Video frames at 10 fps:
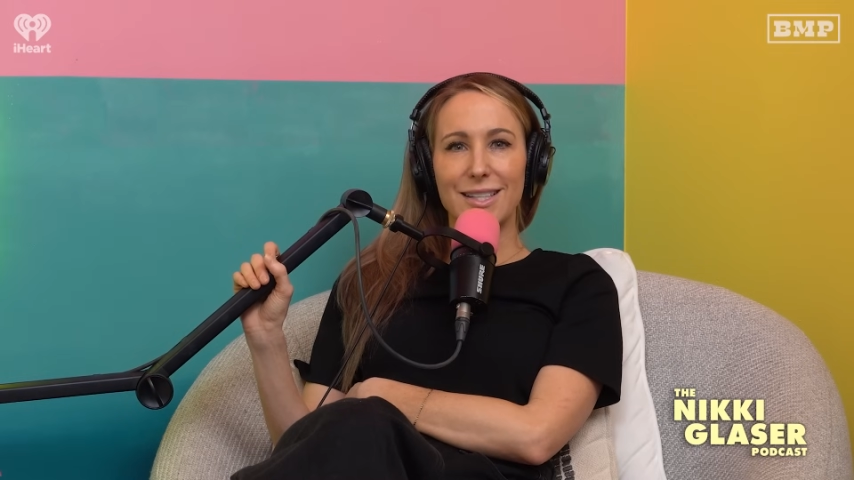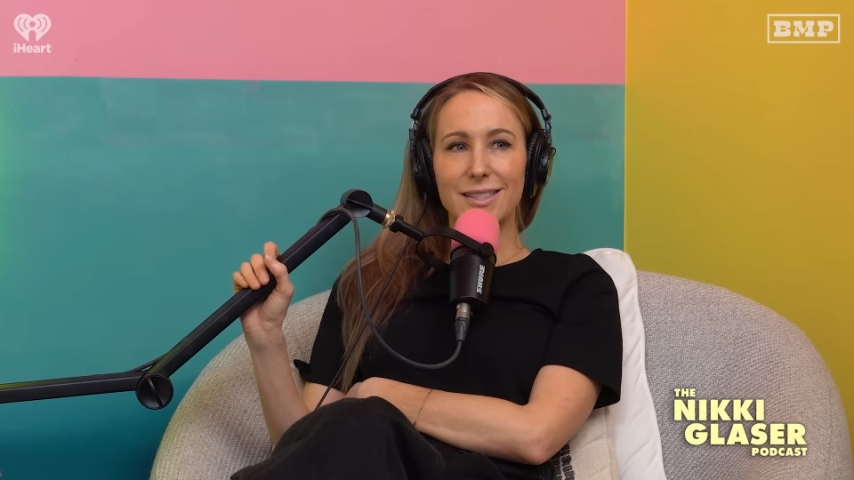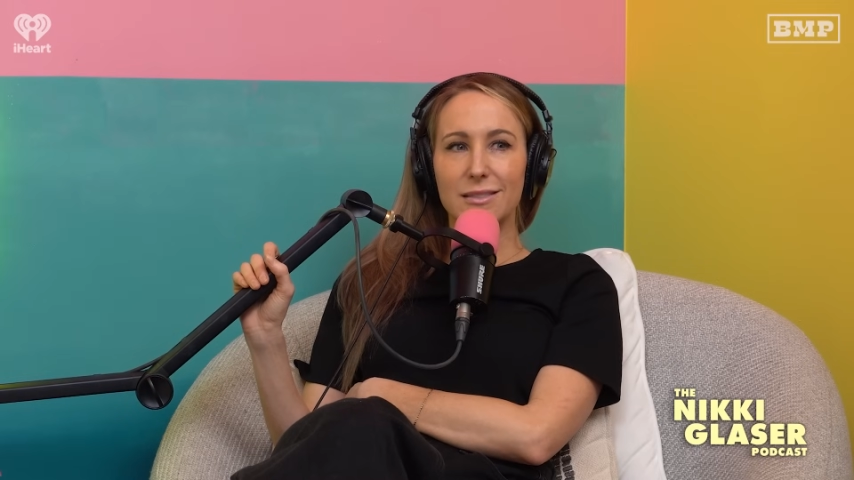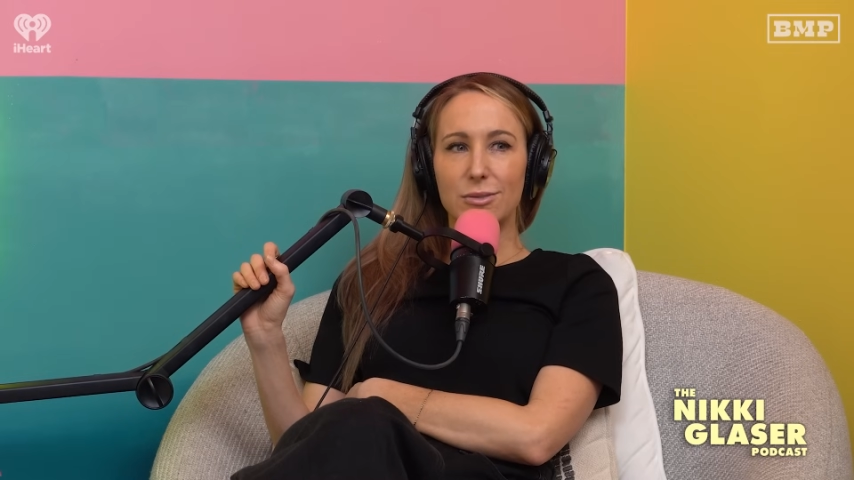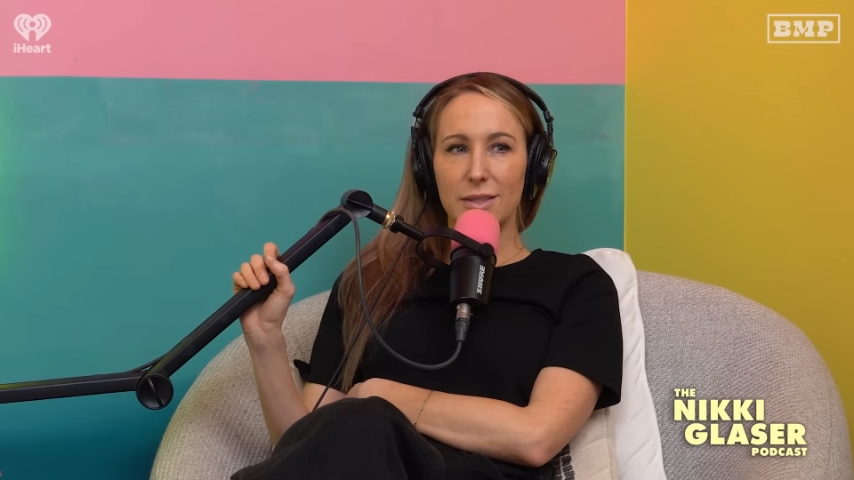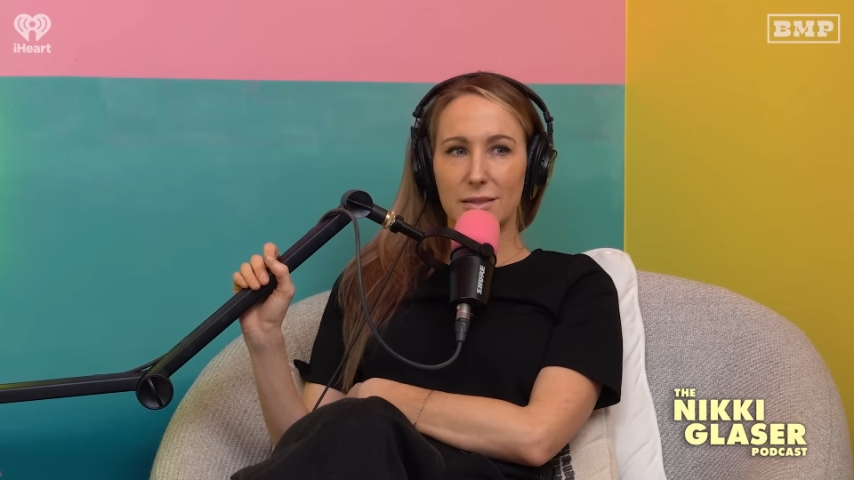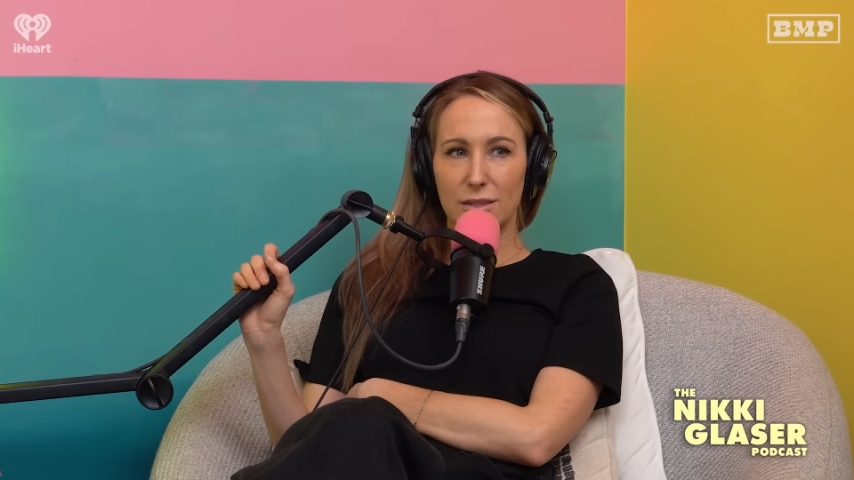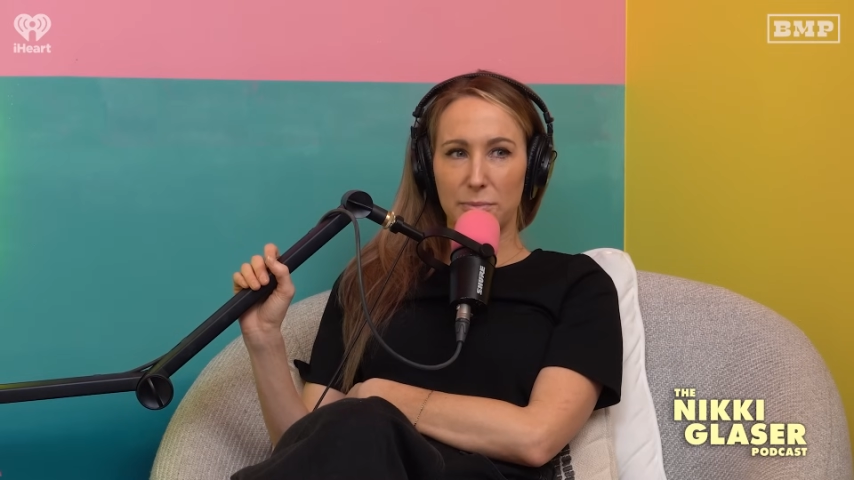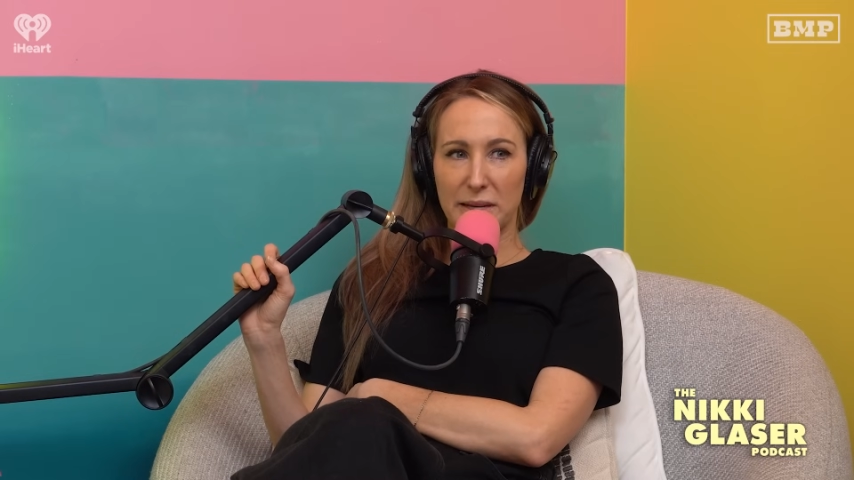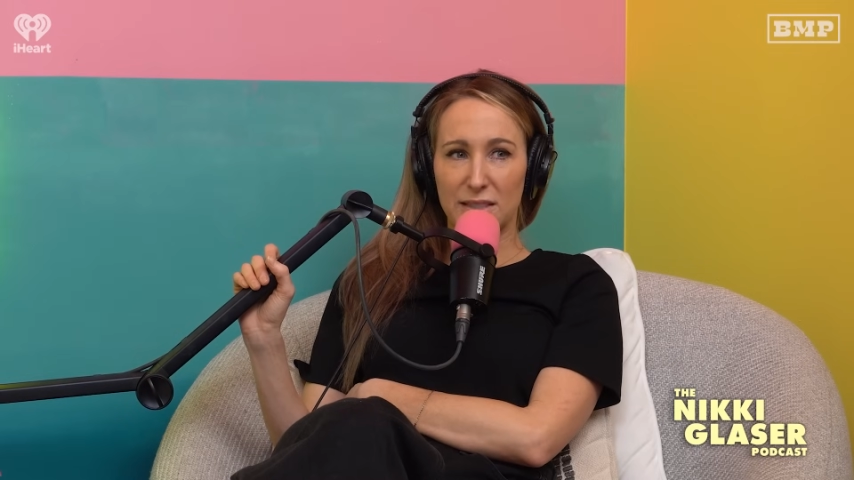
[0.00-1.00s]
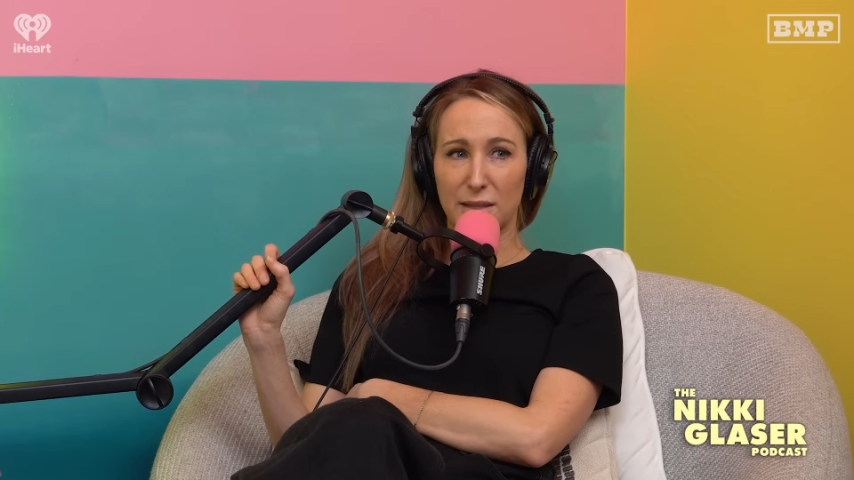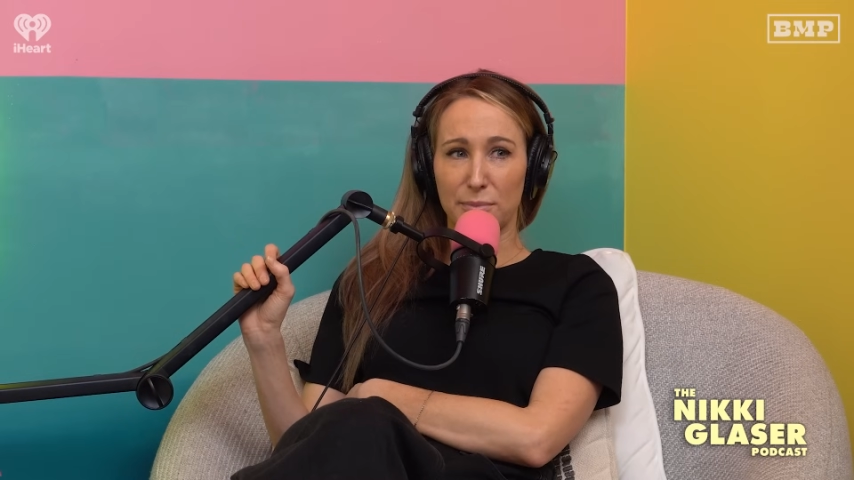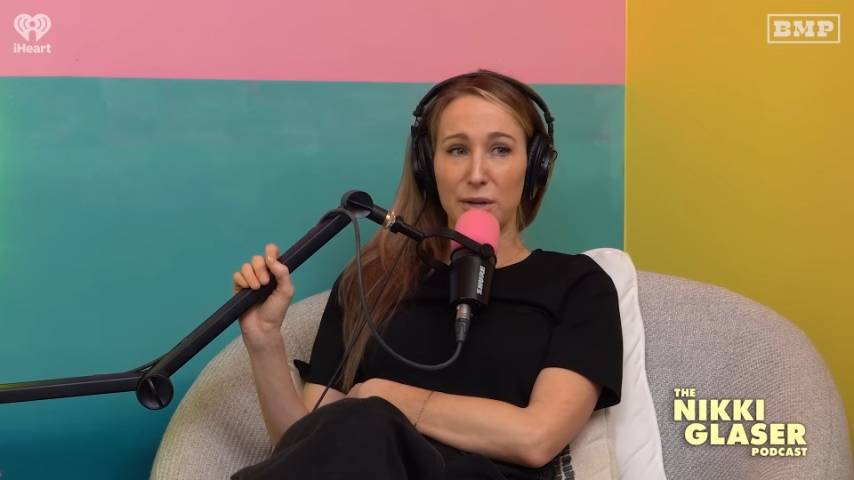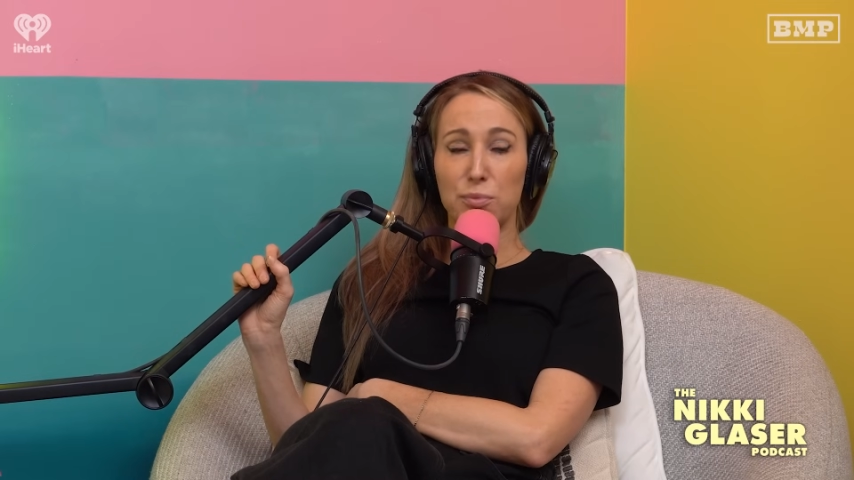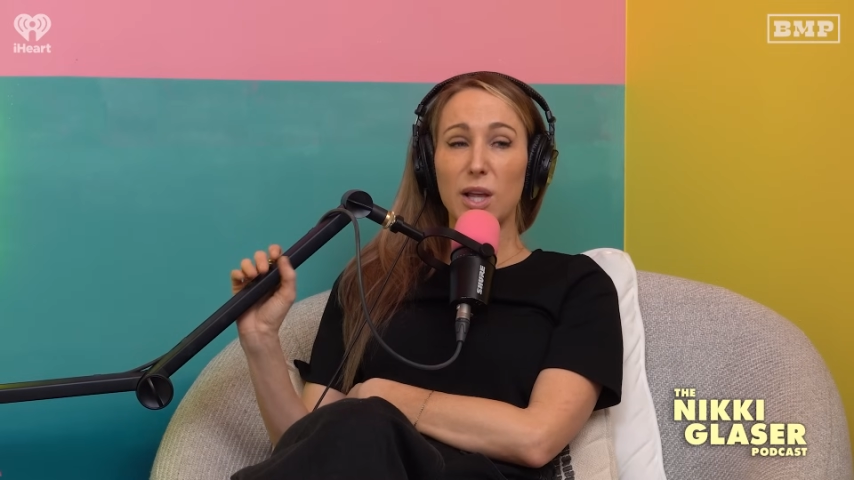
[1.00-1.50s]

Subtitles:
just quickly go back to Tom Brady?